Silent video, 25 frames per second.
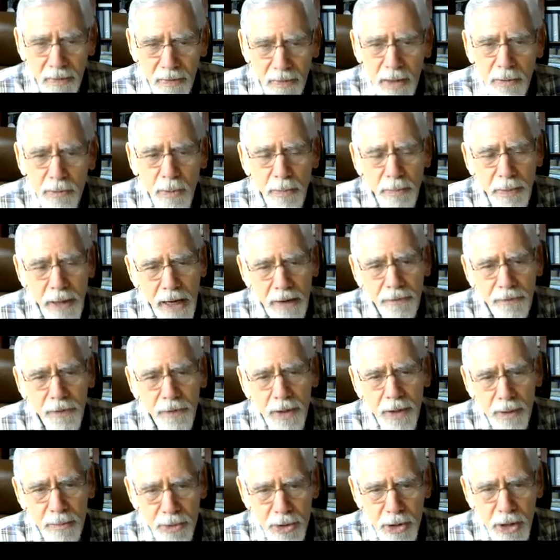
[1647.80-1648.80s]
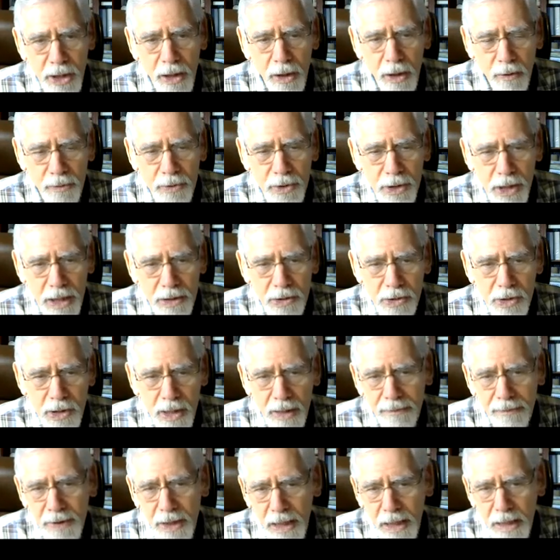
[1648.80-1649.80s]
They will pay for themselves in
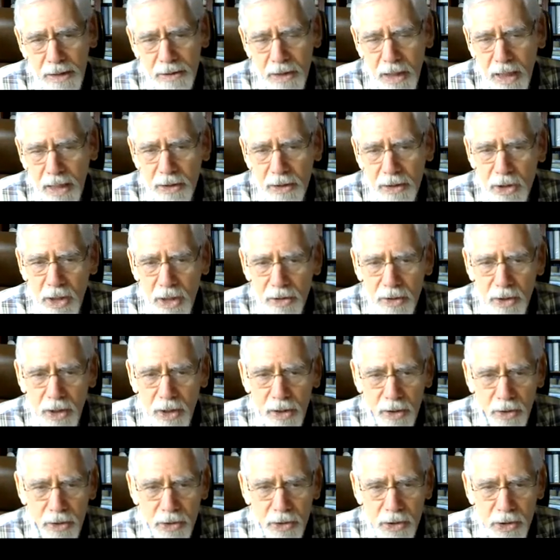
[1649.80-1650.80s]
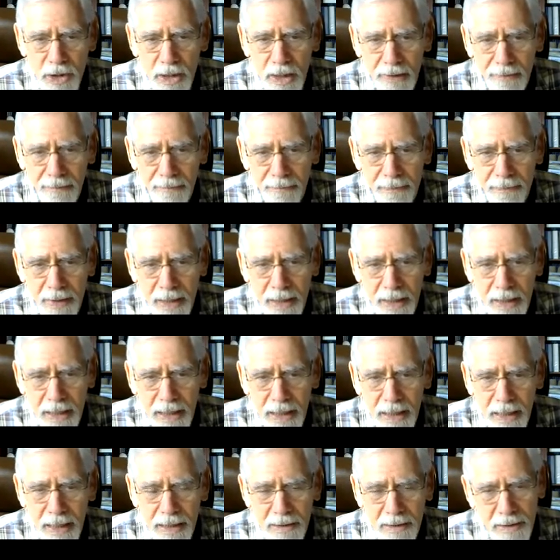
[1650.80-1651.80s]
7, 8, 9, 10 years.
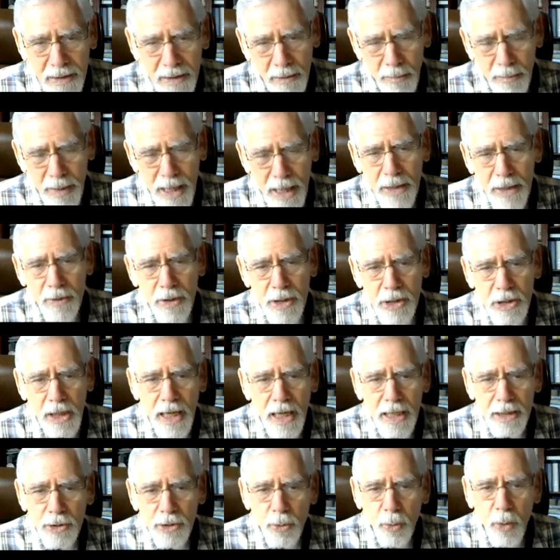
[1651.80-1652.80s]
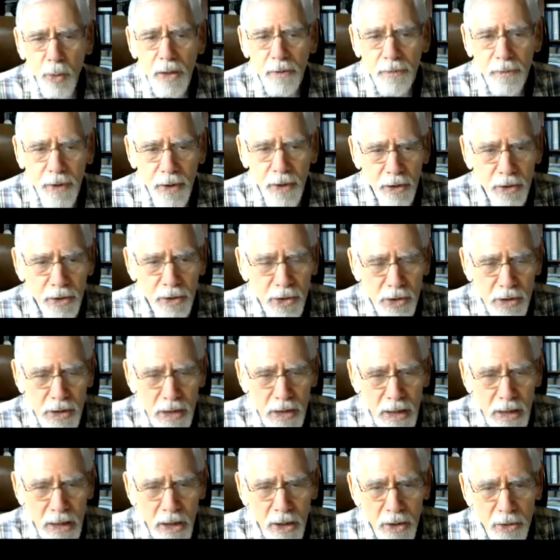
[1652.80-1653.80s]
The batteries last 12 years,
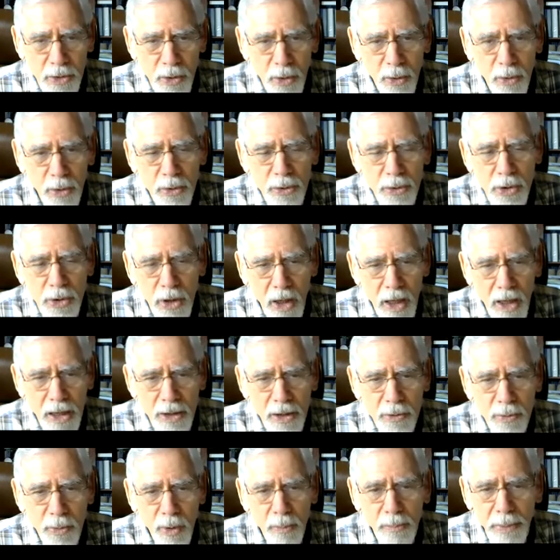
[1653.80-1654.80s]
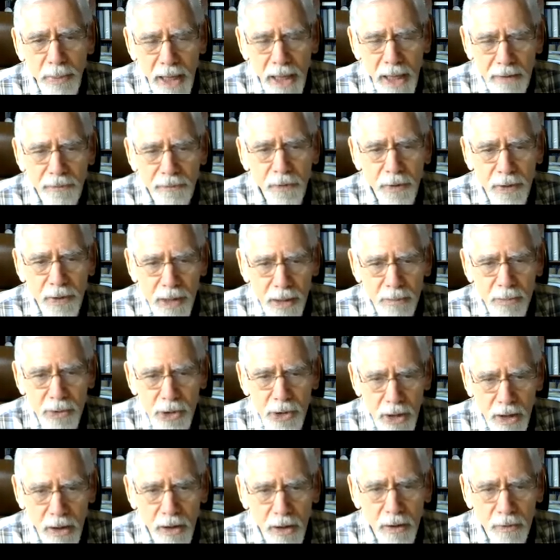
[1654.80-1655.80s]
so those cars will pay for
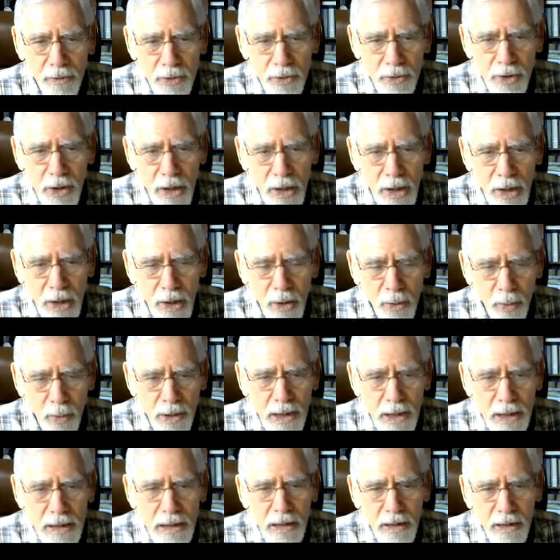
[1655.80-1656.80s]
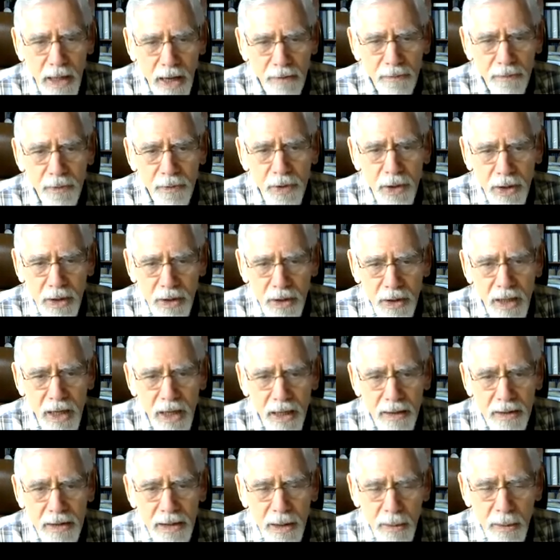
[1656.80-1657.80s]
themselves within the life of the
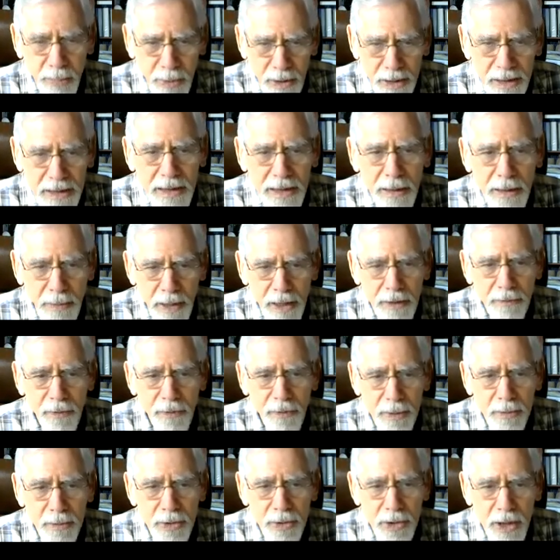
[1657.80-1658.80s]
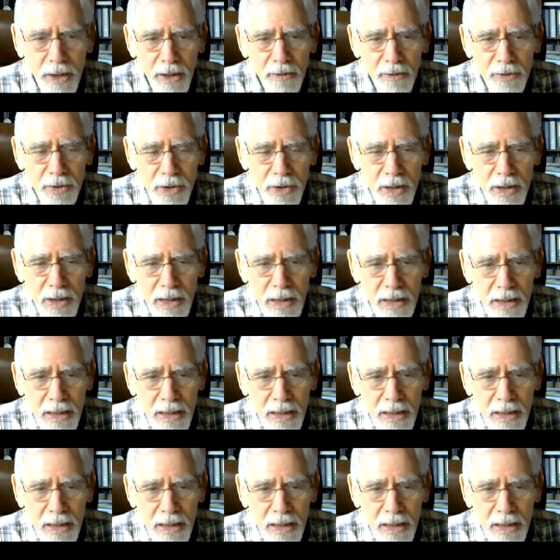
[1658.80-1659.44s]
car, completely pay for themselves.